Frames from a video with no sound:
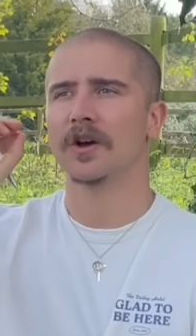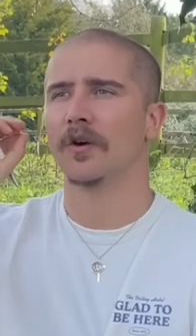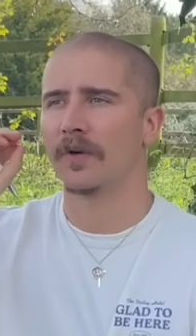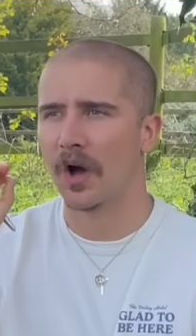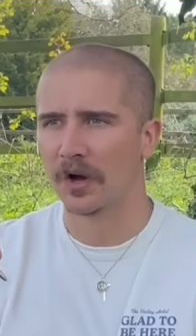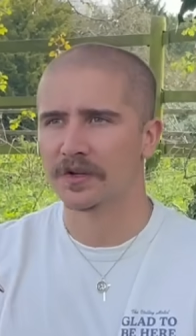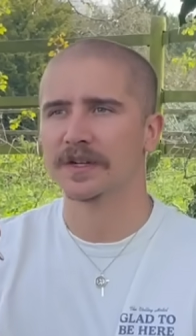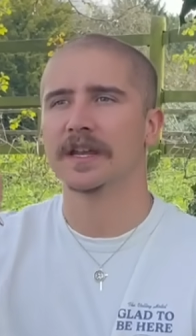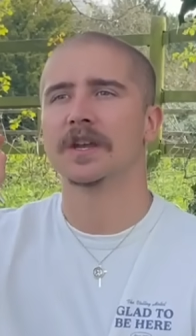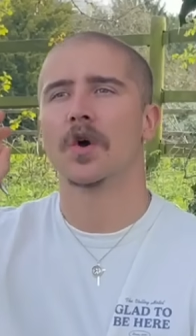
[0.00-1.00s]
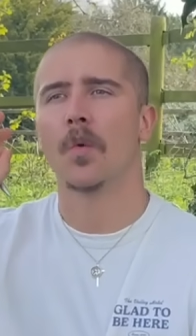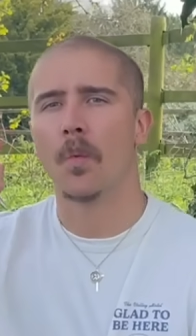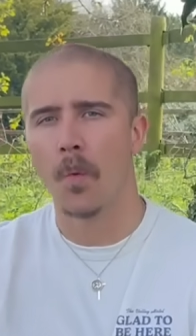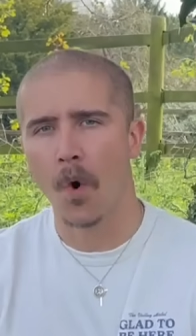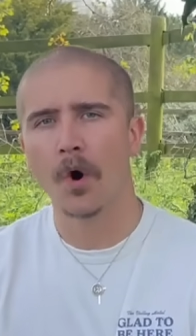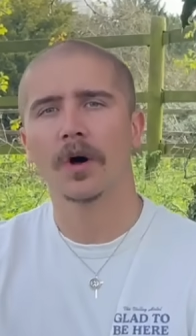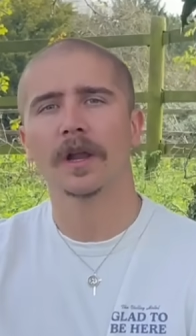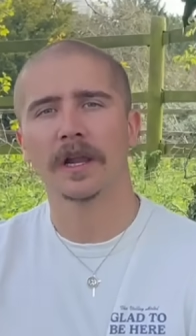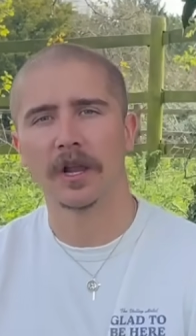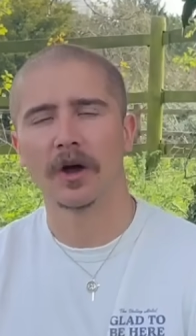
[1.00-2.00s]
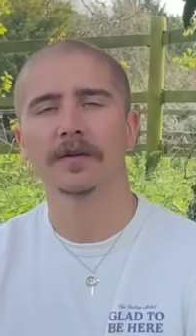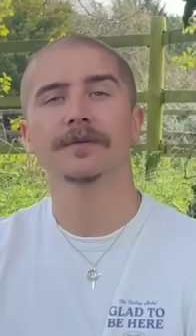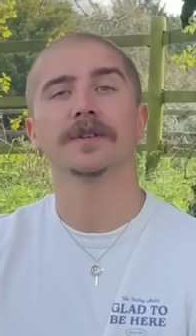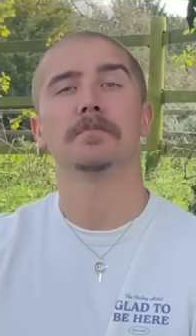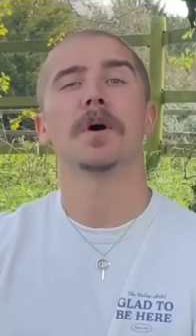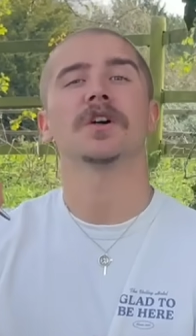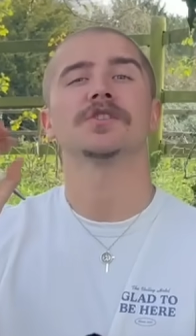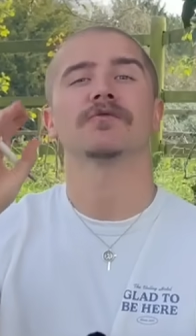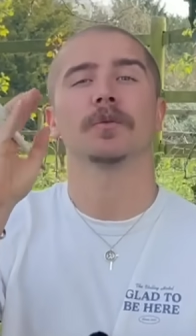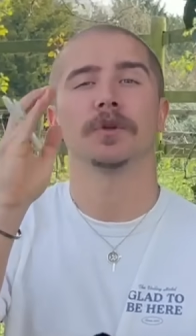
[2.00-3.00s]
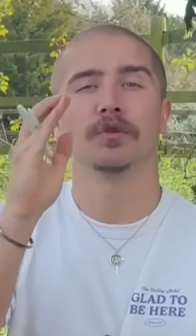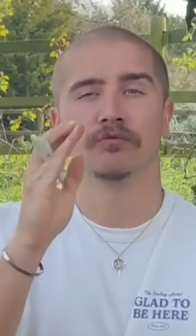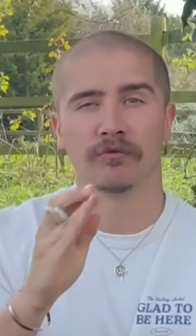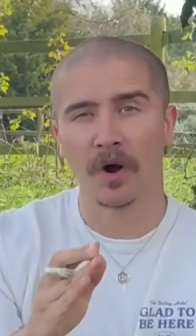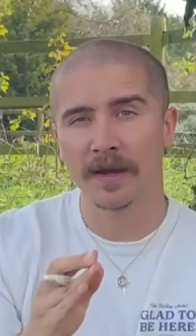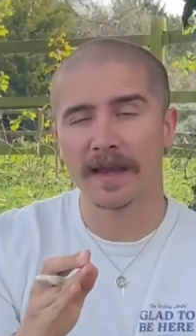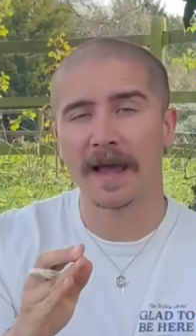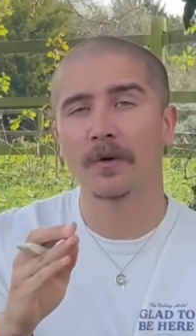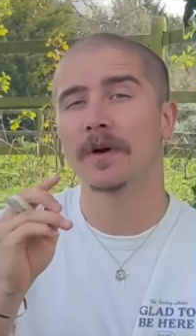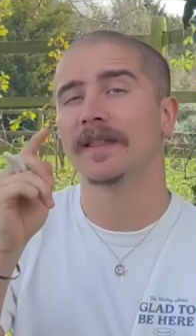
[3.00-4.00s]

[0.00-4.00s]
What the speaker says: of asking what life demands from you right now